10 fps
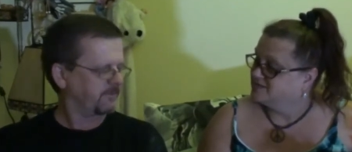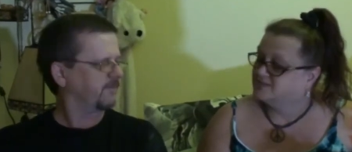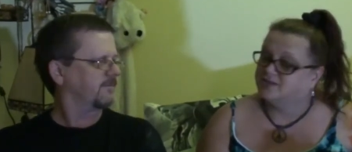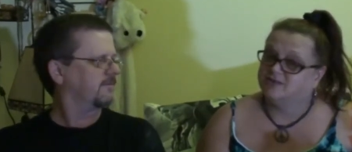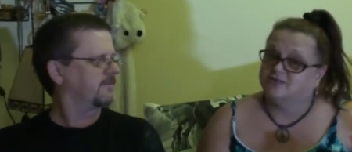
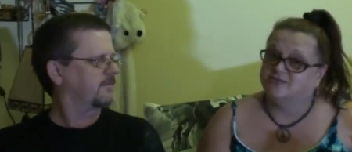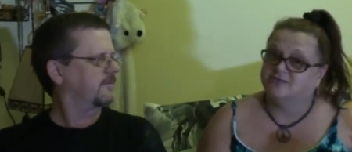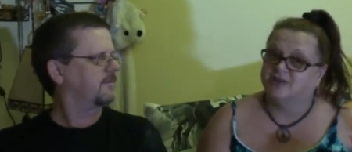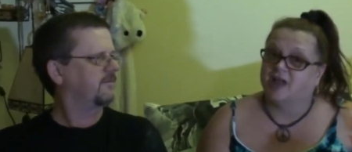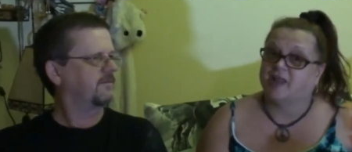Speaker 1: So,
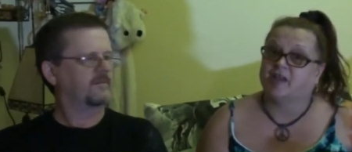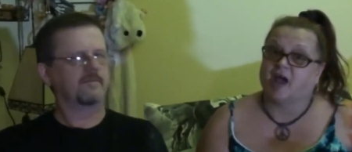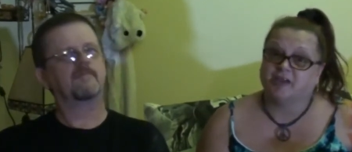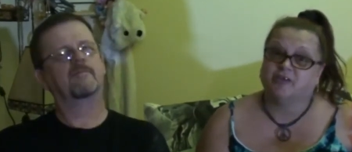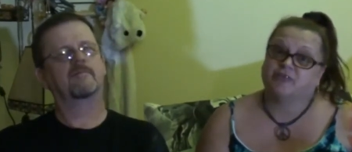and
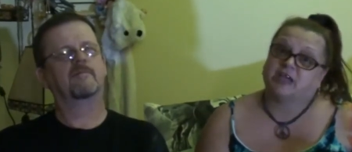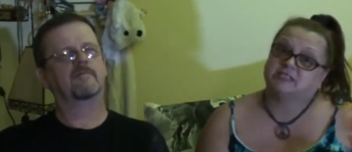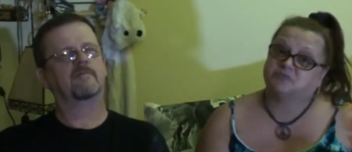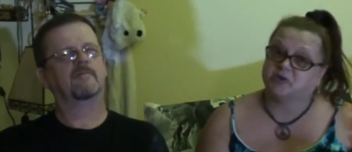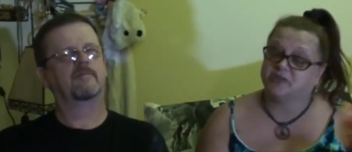I know
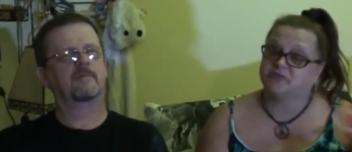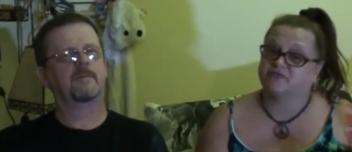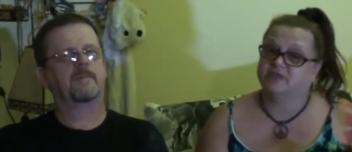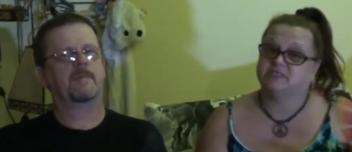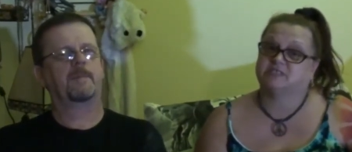that's one of the
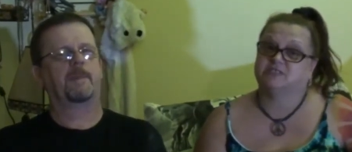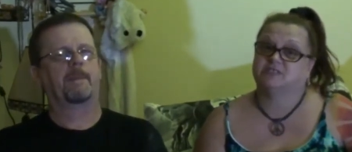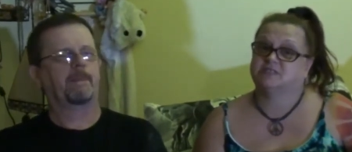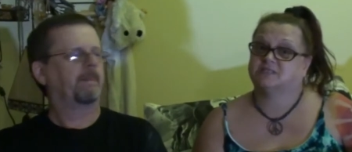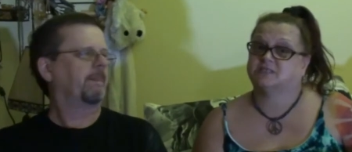
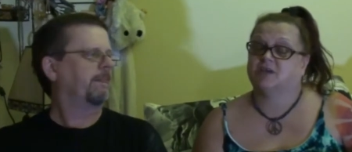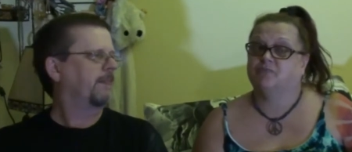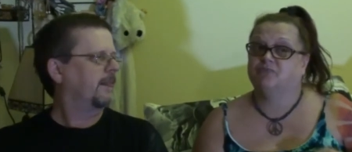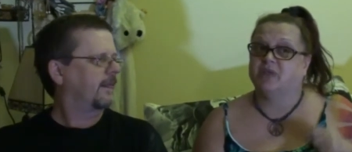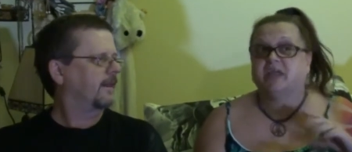reasons
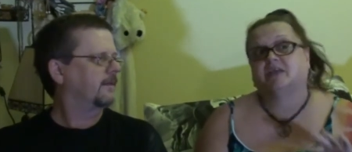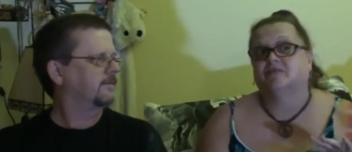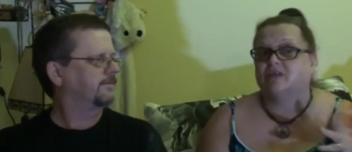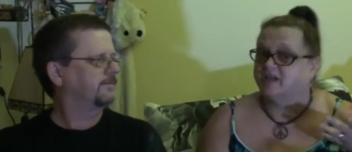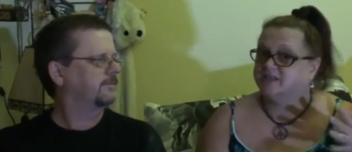Megan
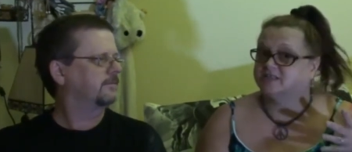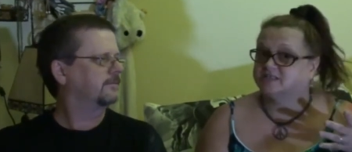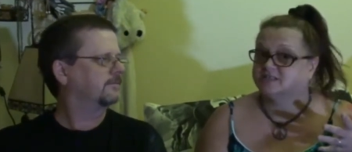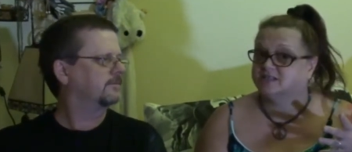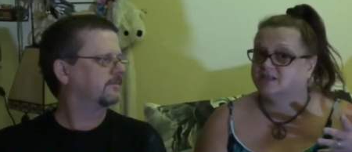likes
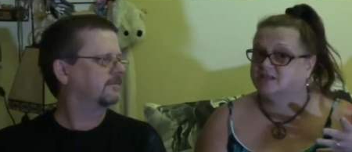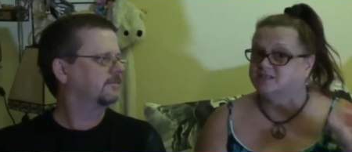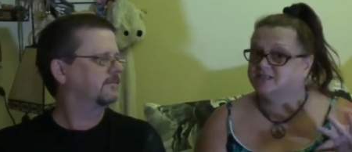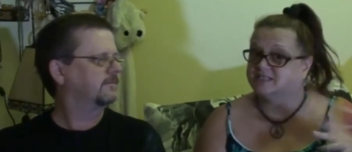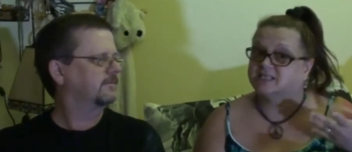
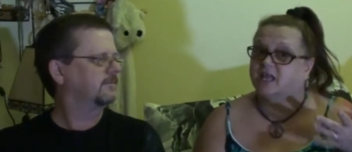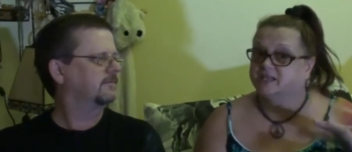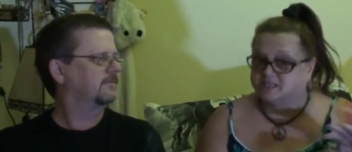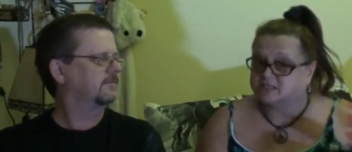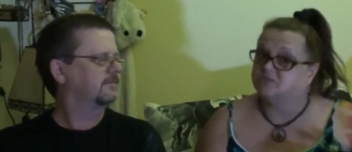
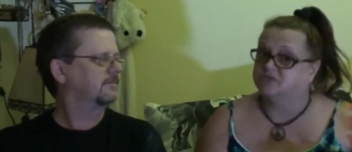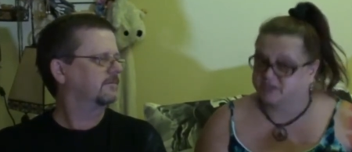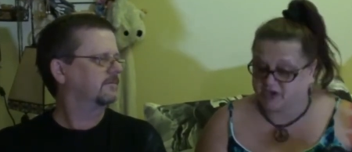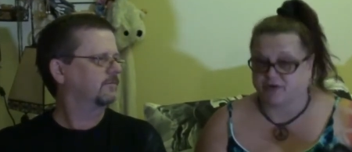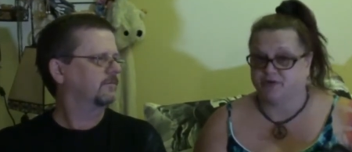dislike some
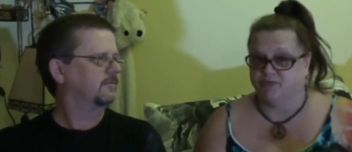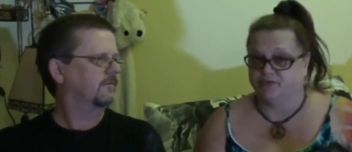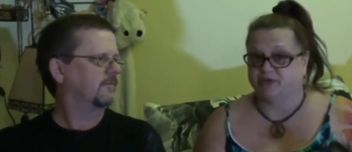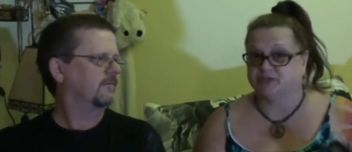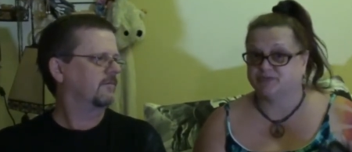scary
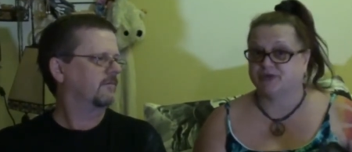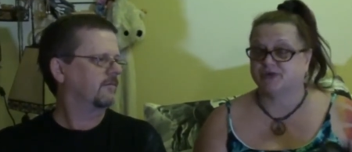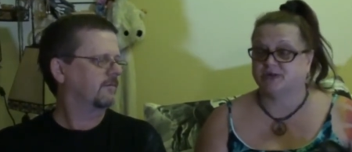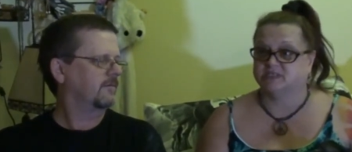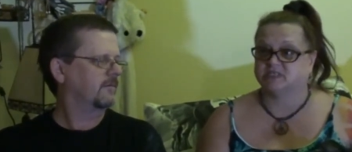movies
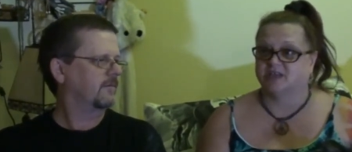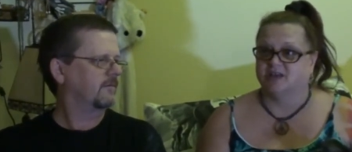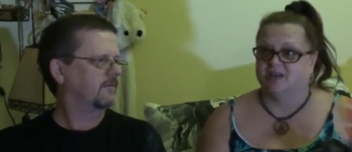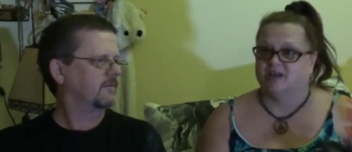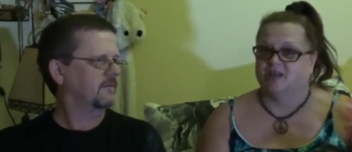because
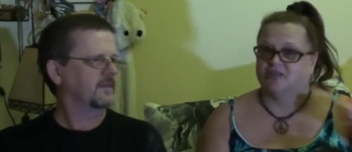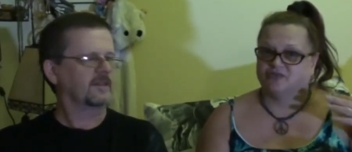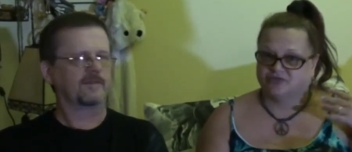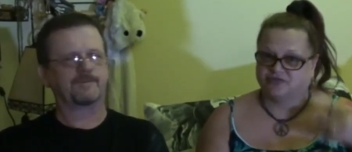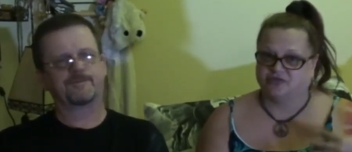
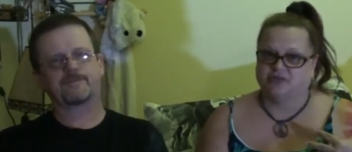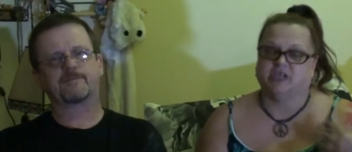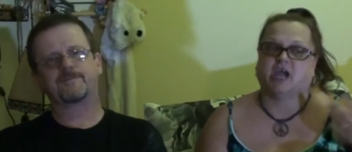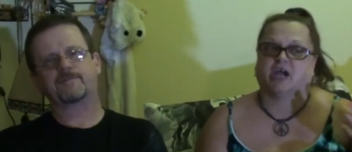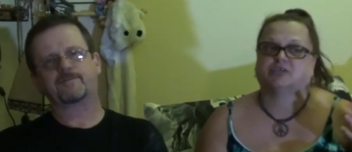
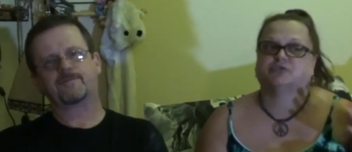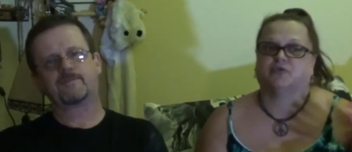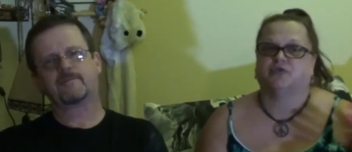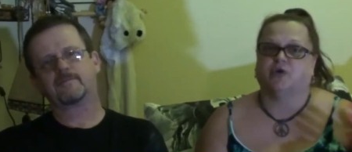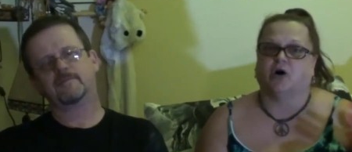the actual
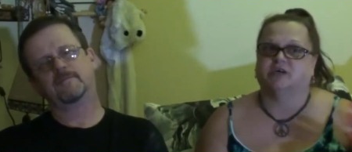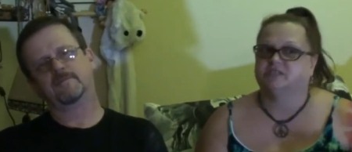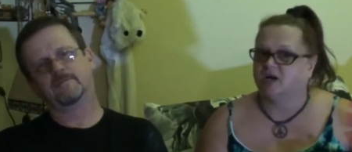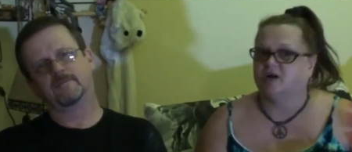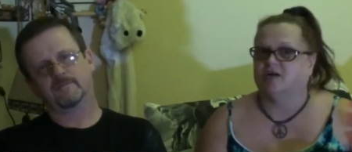thought
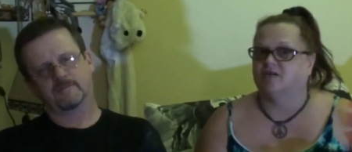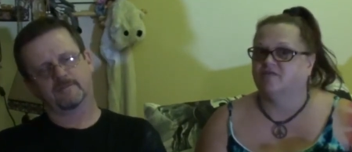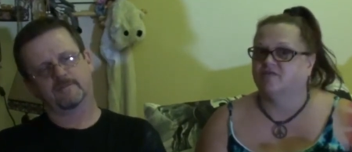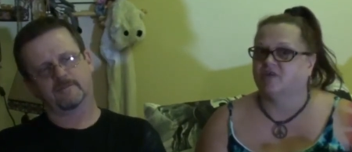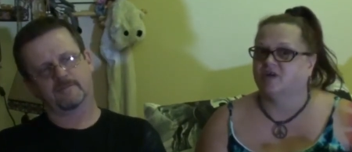
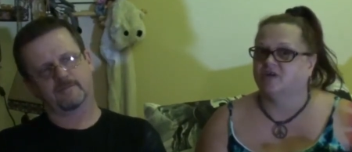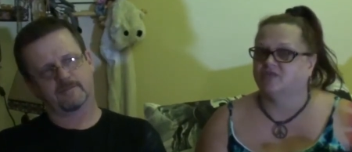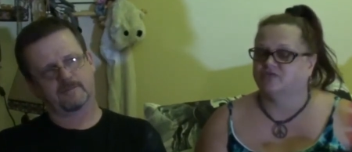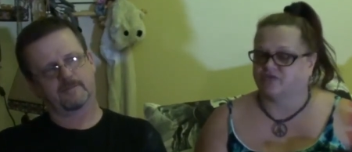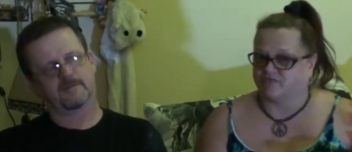of
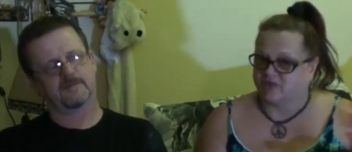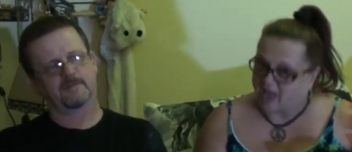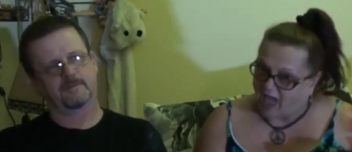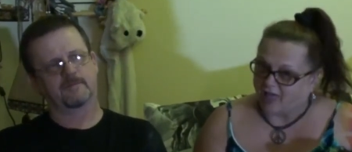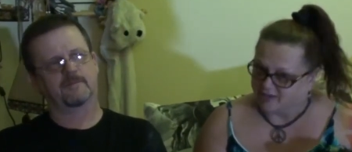the
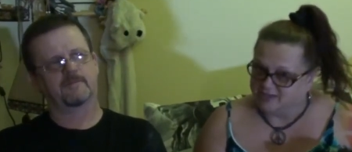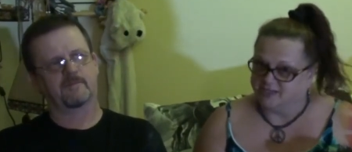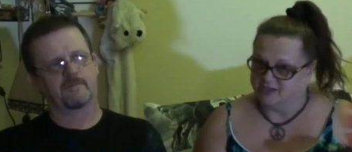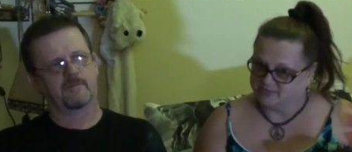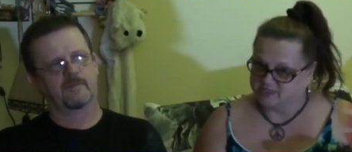
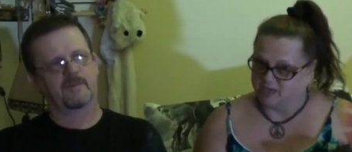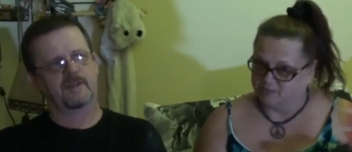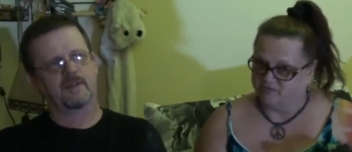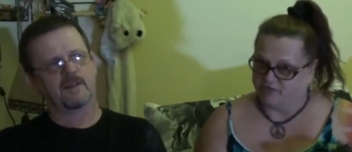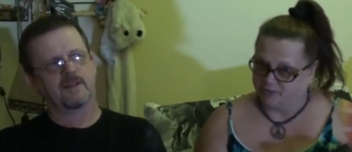reality of some
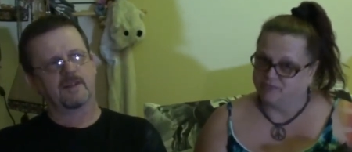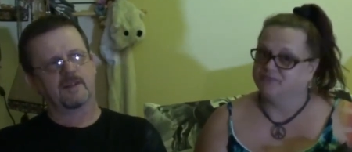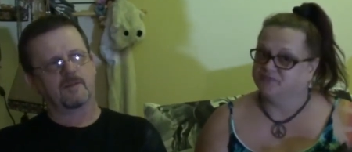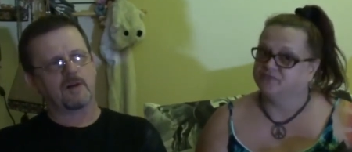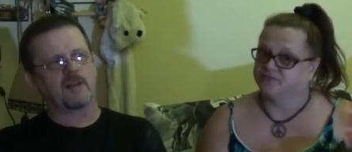of them.
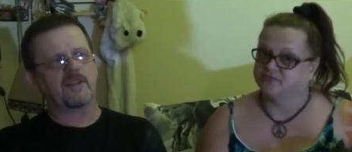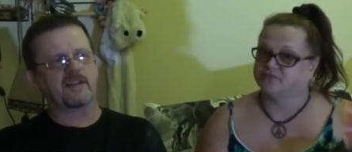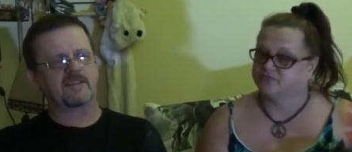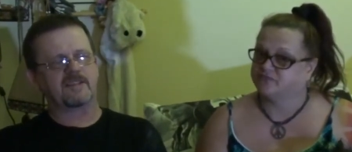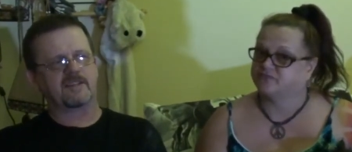
Speaker 2: Well,
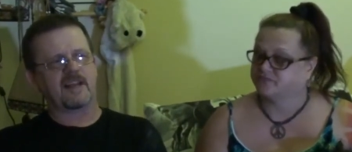that's